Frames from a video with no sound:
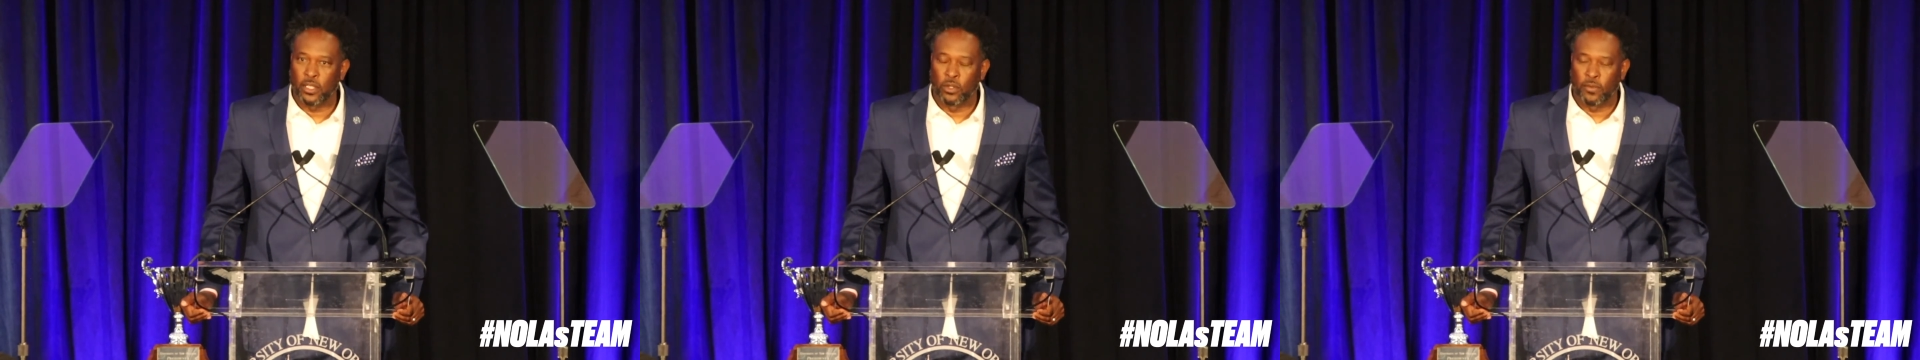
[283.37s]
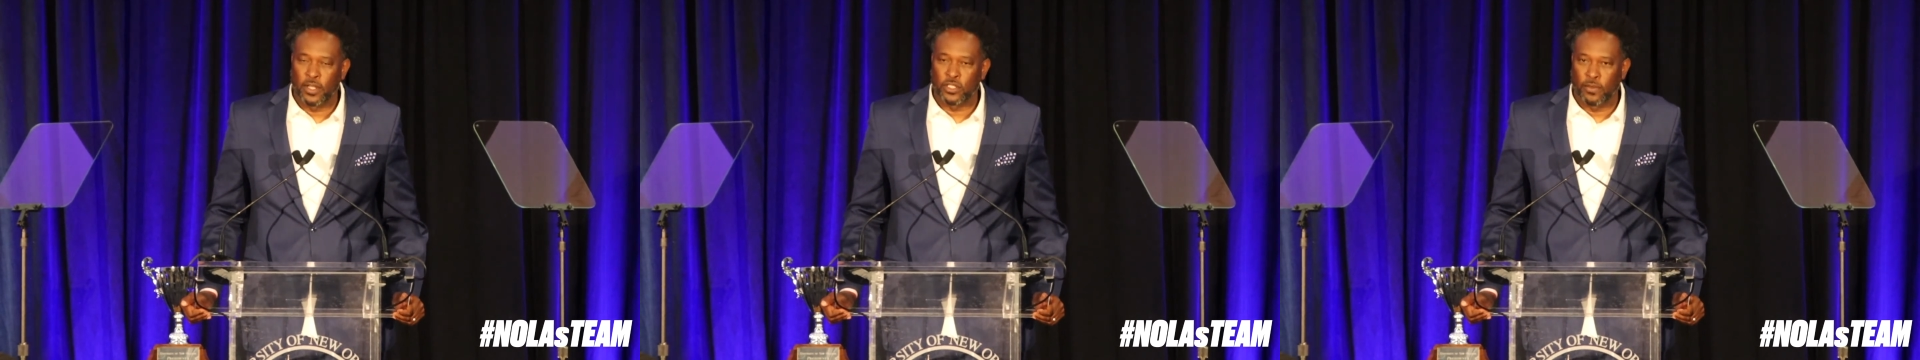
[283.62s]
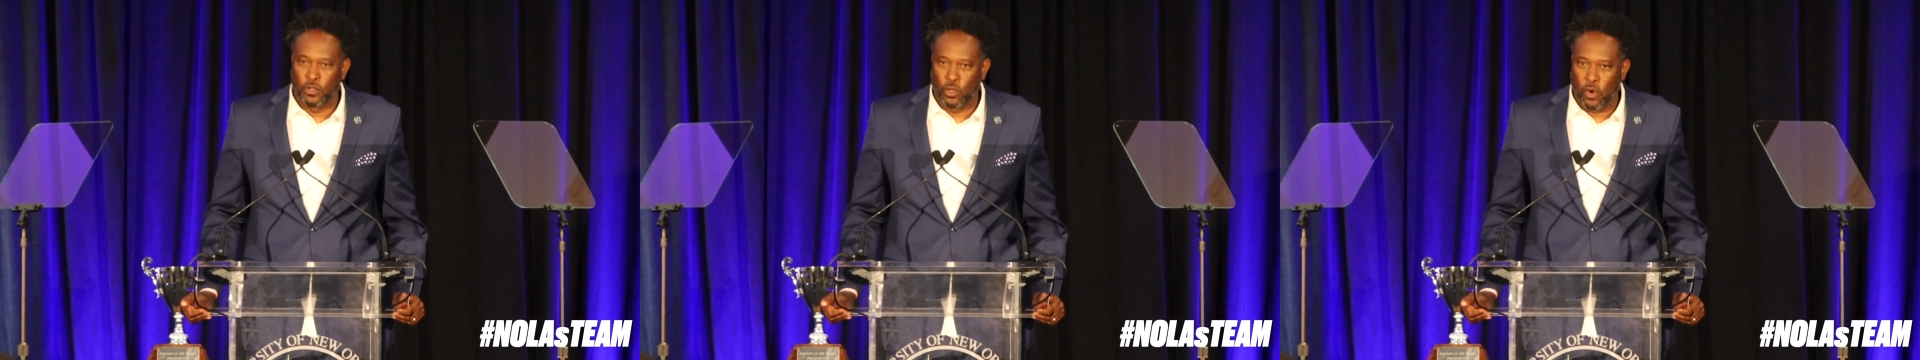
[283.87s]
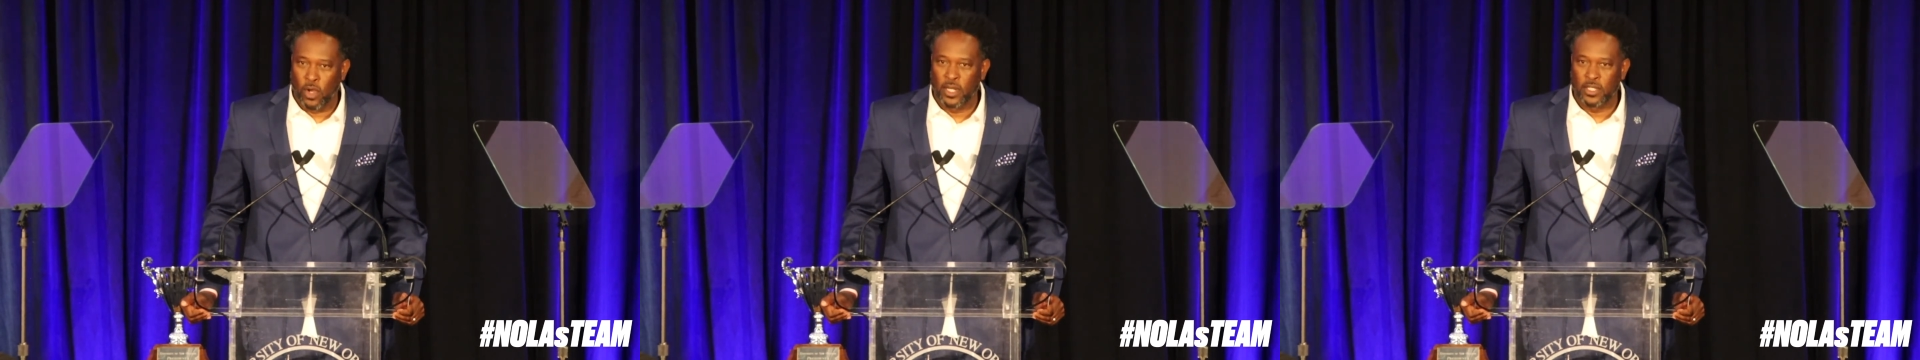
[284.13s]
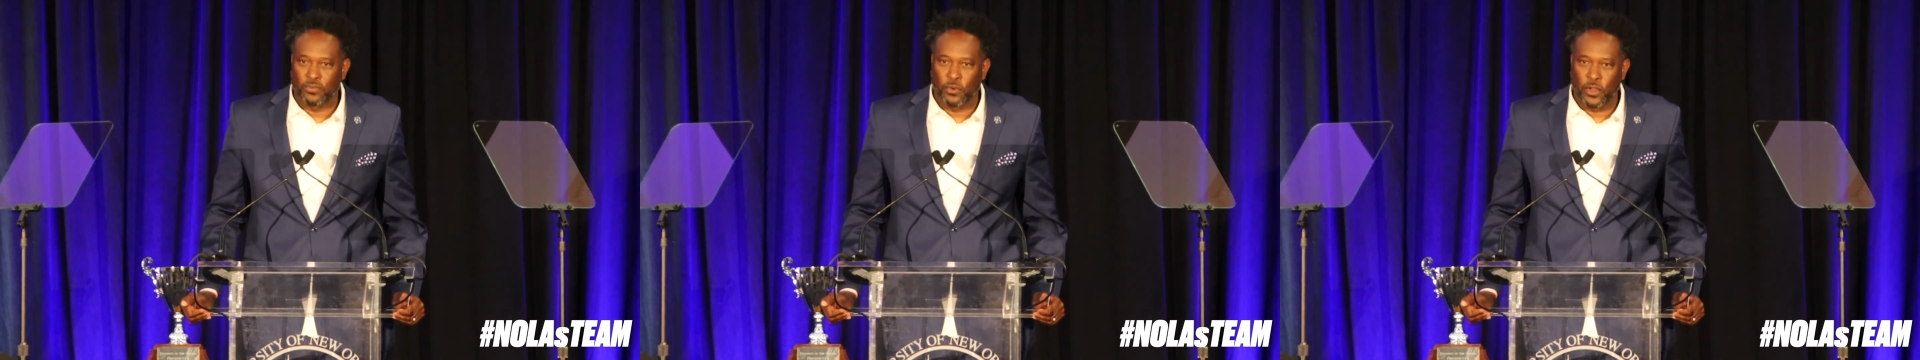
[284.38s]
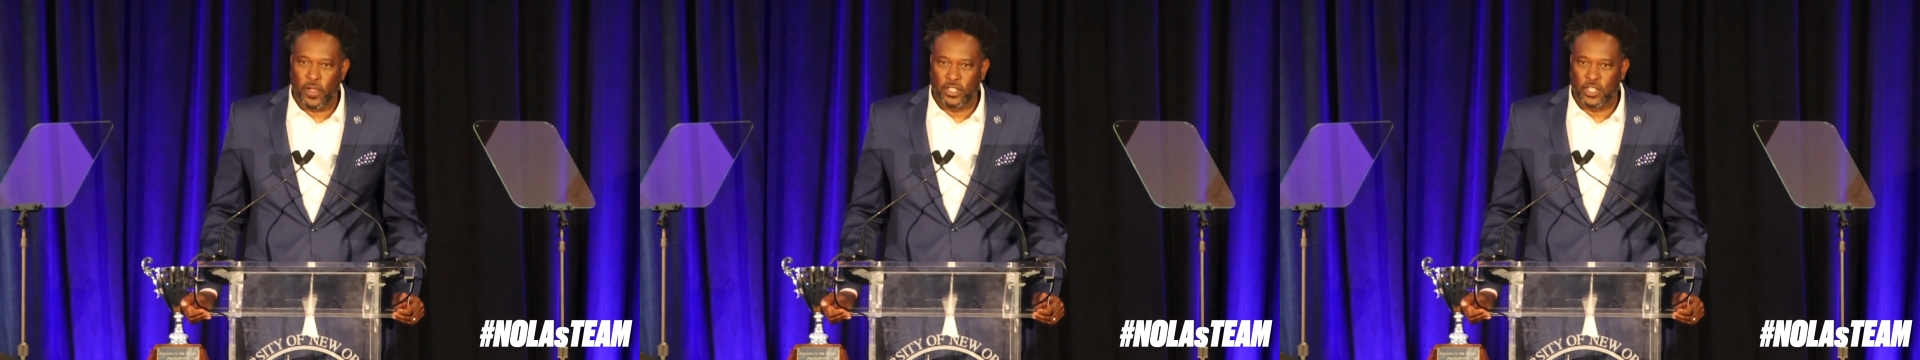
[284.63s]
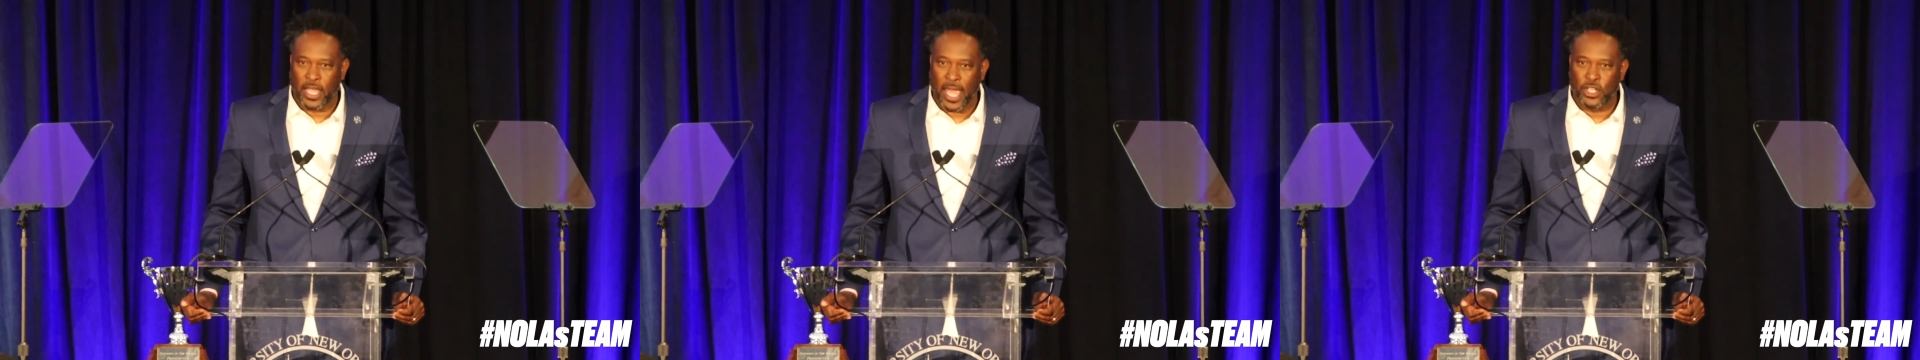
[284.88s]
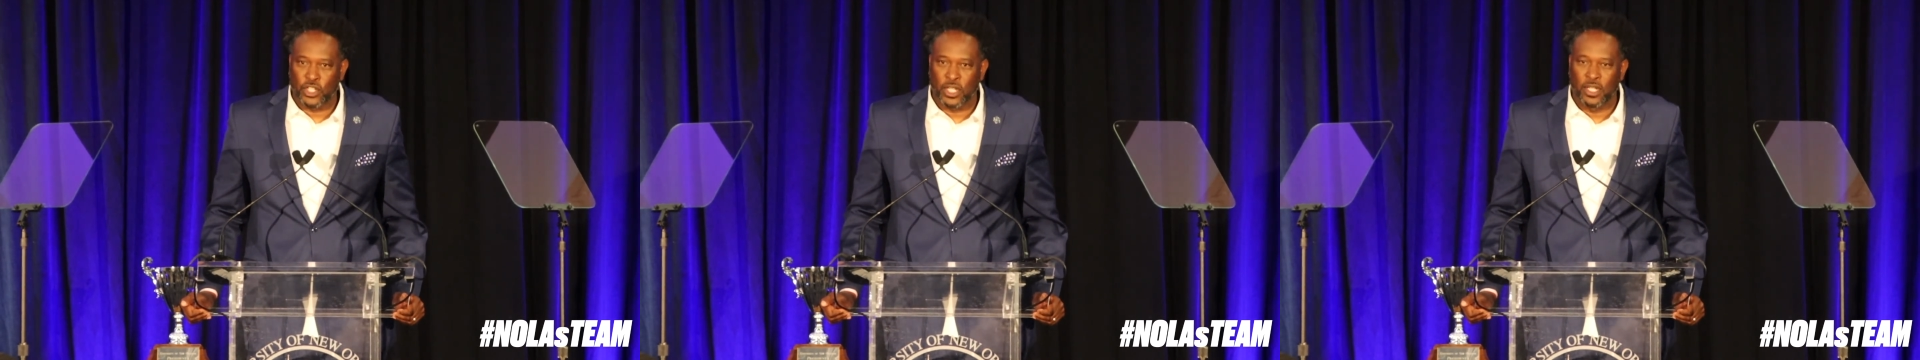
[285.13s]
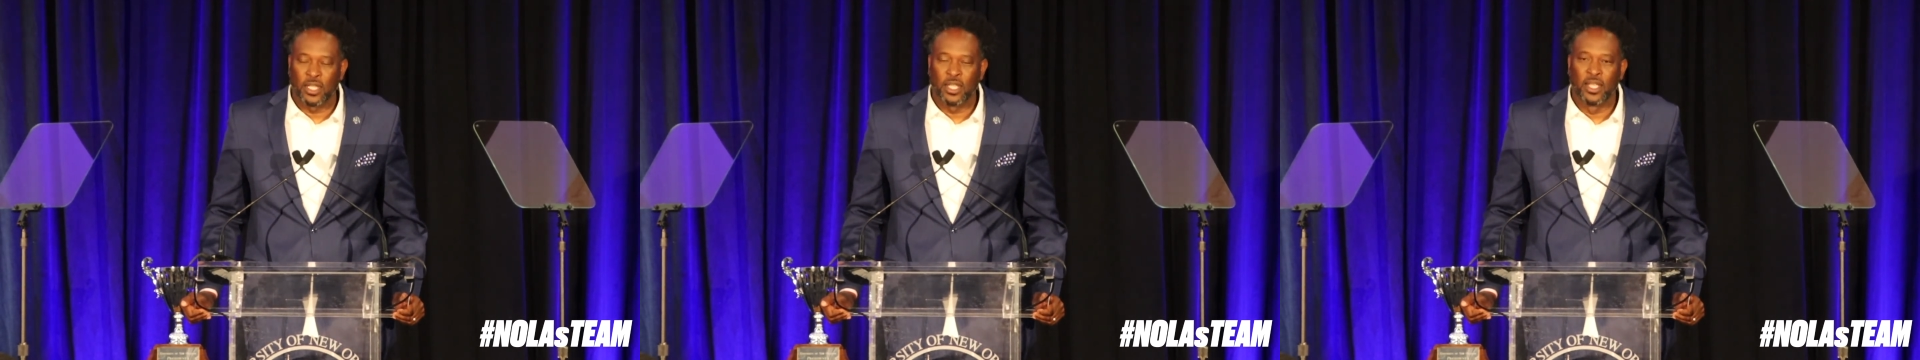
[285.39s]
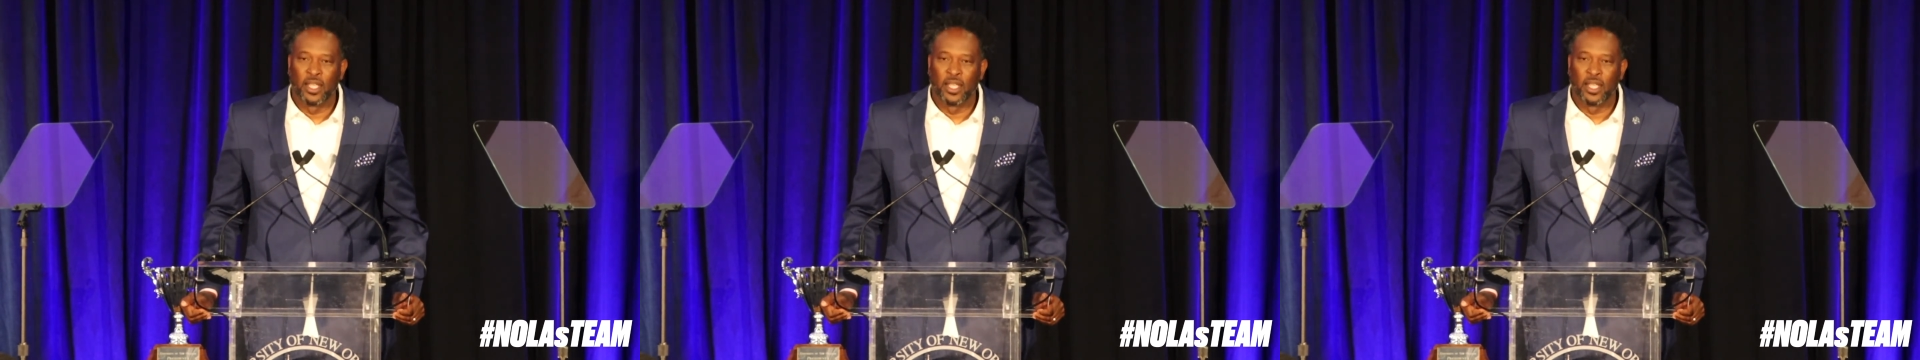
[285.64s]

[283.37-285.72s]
University of New Orleans for your education,